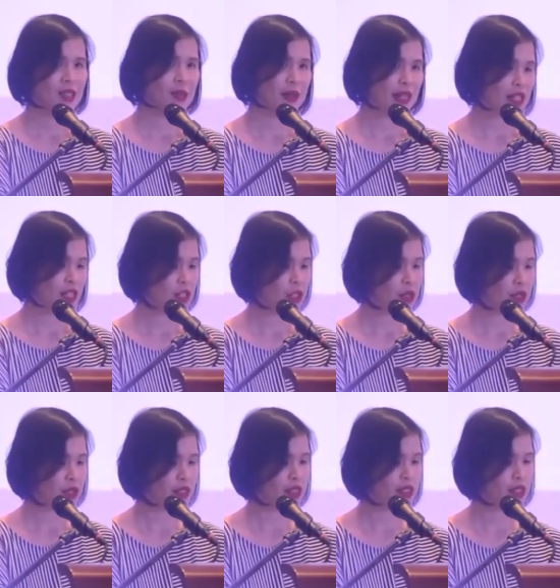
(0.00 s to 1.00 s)
To
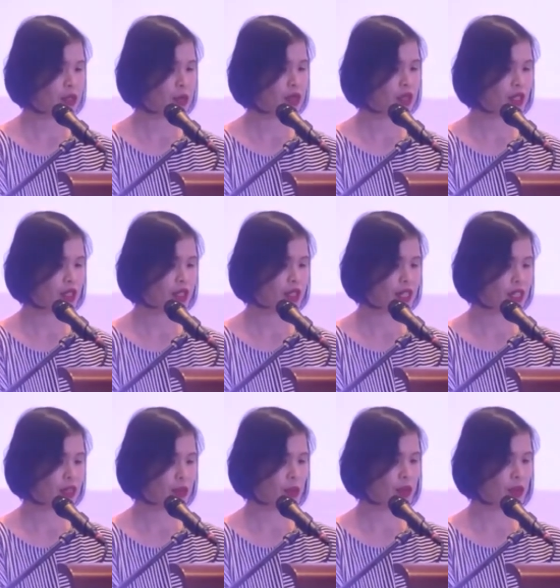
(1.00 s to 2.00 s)
ensure continued
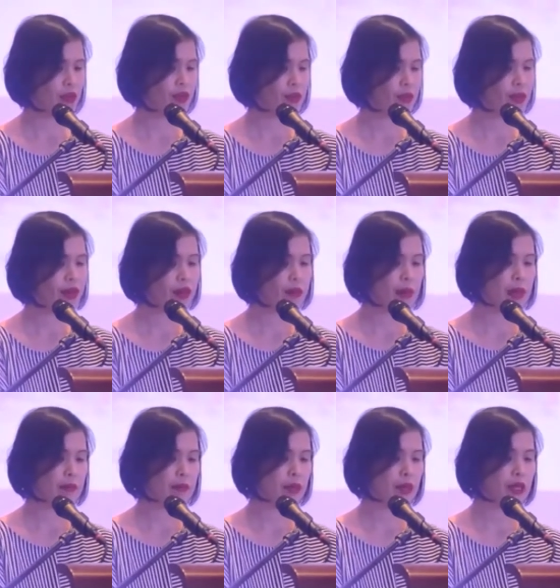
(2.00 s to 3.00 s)
earnings growth, we remain